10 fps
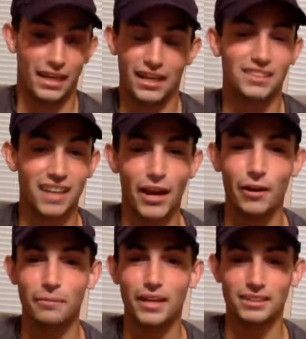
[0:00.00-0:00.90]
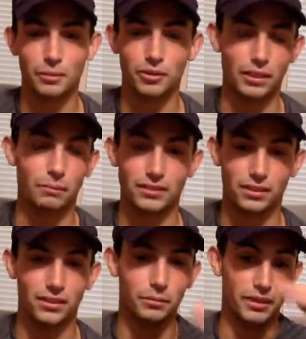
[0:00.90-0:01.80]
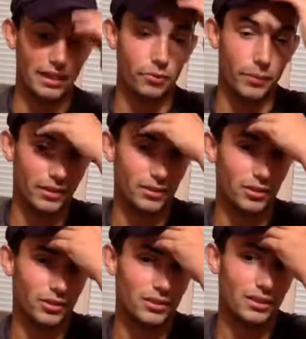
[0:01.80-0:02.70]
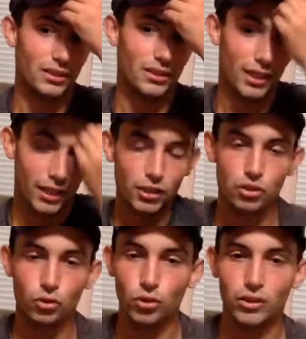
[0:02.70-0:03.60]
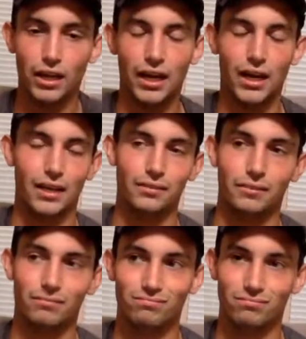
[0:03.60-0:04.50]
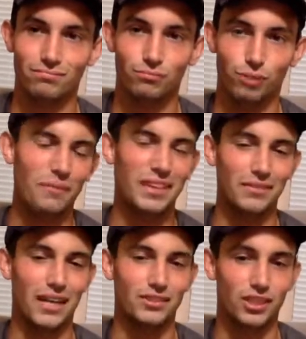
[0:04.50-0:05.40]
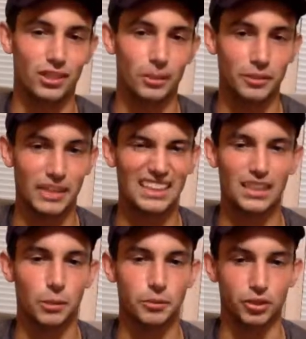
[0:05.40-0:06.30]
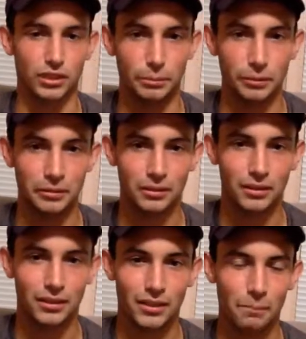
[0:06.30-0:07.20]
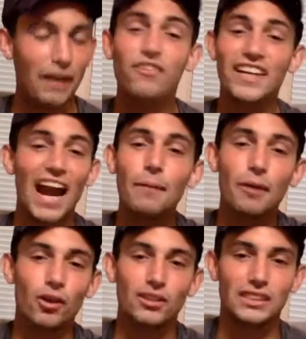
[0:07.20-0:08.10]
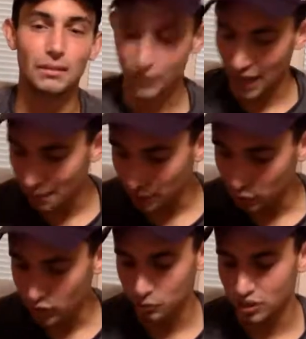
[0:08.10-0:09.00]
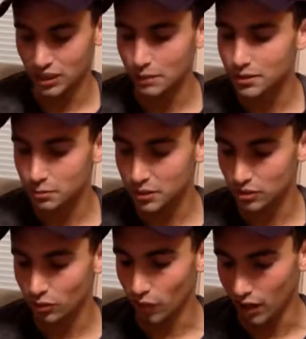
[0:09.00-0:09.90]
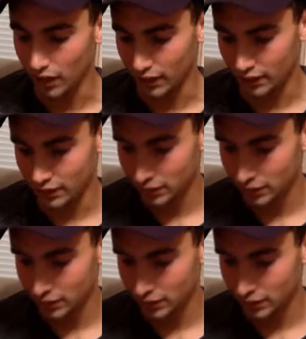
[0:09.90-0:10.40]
an entire NBA Summer League, basically, but it's everybody. So, it looks cool. Probably give the edge to the Clippers. I think the Clippers are deeper. But I forgot about all these things. I forgot about who's on which team. It's been so long. Like,